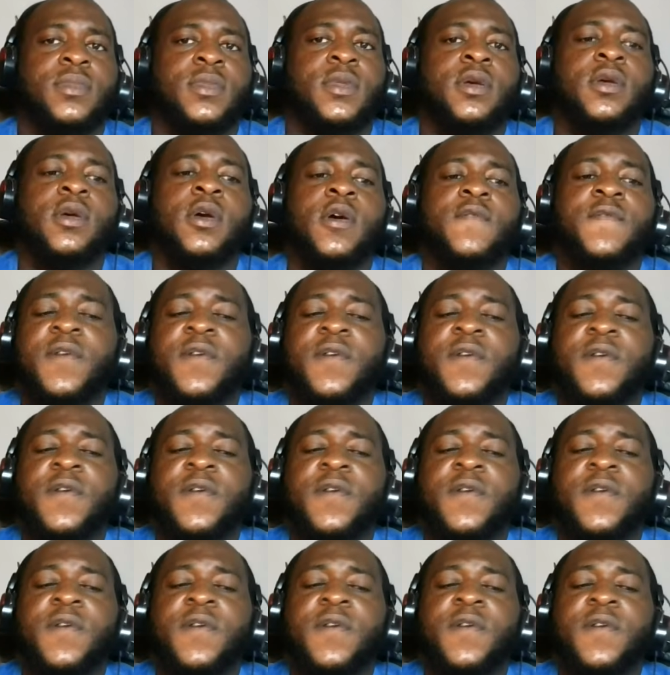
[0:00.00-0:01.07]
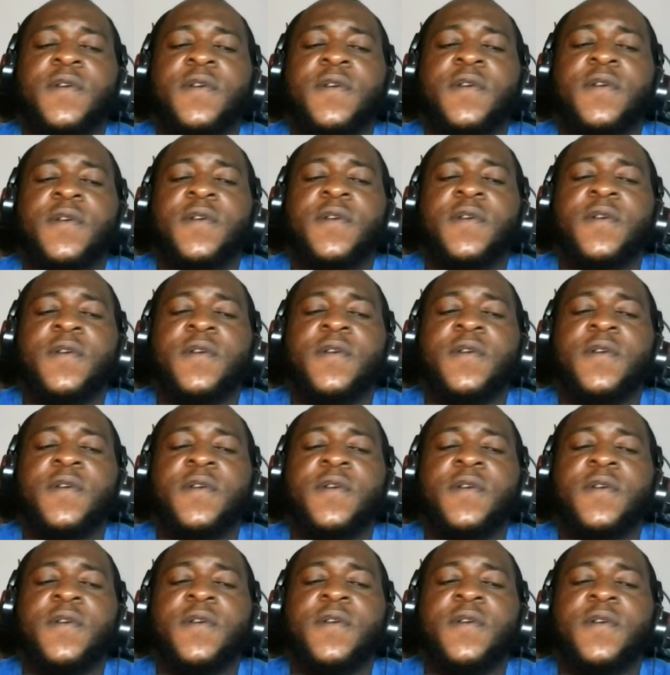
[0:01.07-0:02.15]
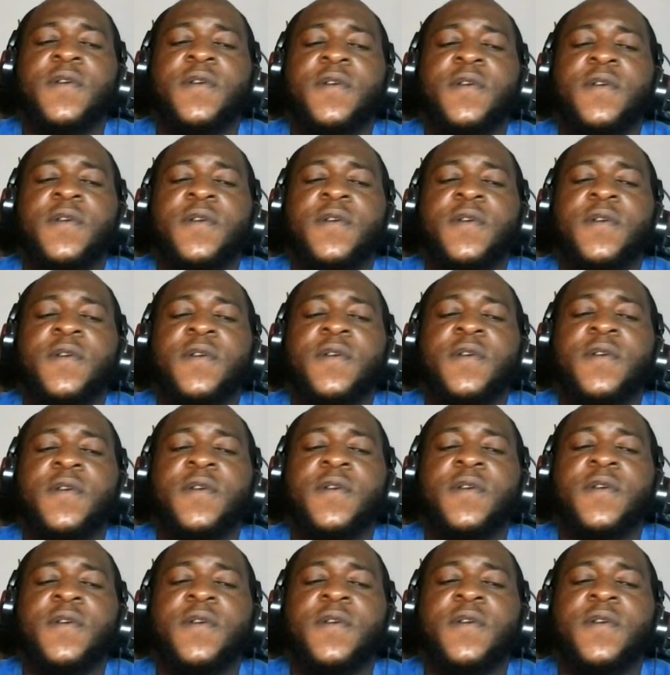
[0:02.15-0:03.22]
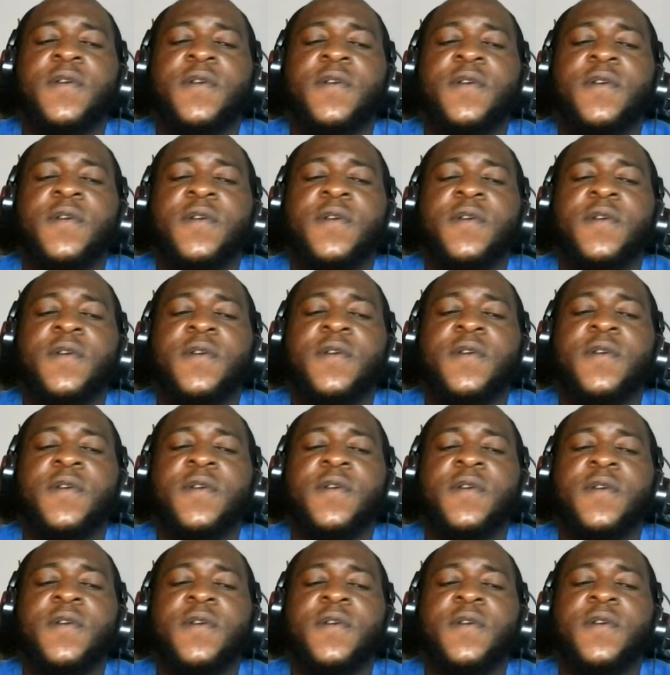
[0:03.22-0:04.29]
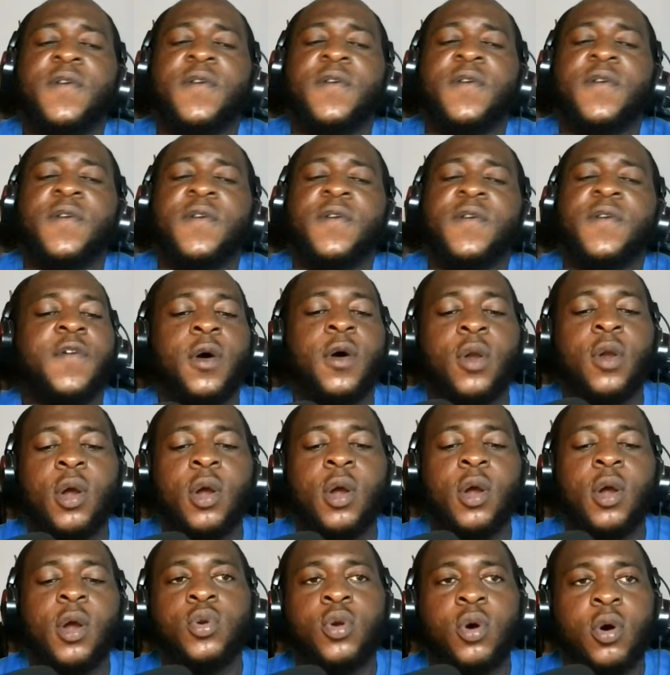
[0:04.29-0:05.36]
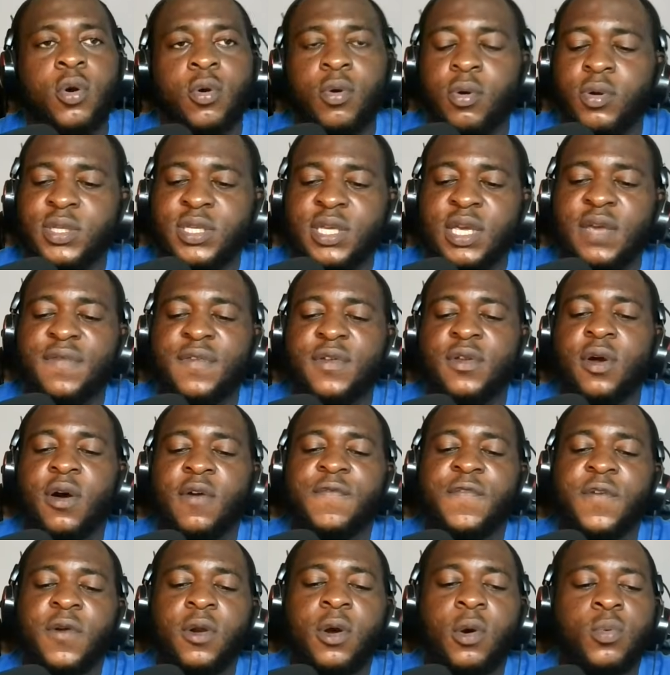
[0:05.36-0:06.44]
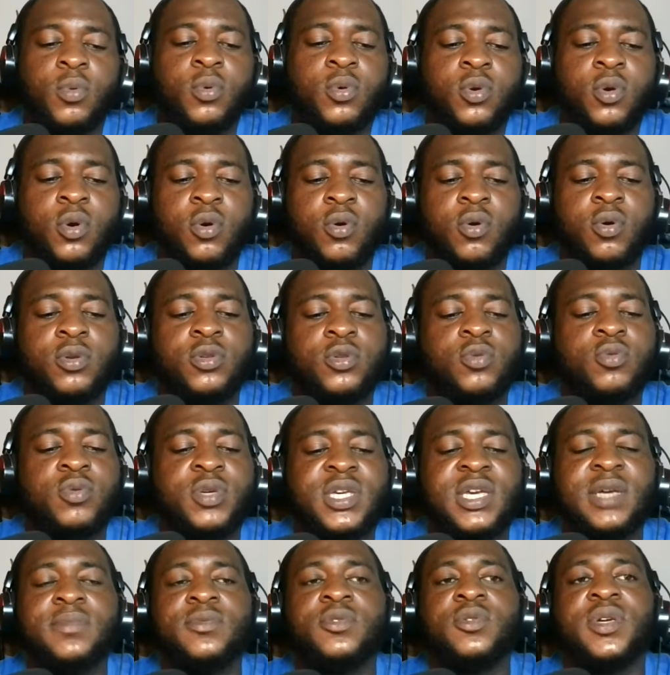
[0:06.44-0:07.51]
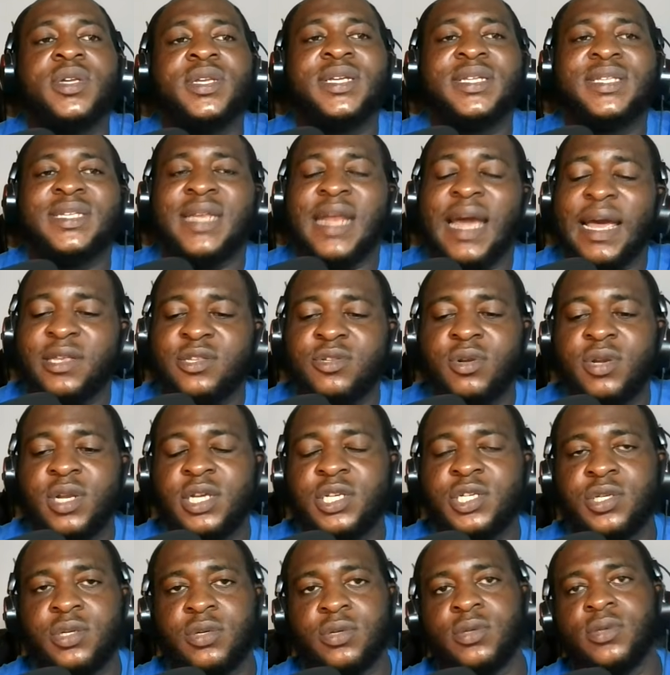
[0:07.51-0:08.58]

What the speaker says: Follow me who know road is a mantra I adopted in 2021. Follow who know road. If you don't follow who know road, you will keep doing it in isolation.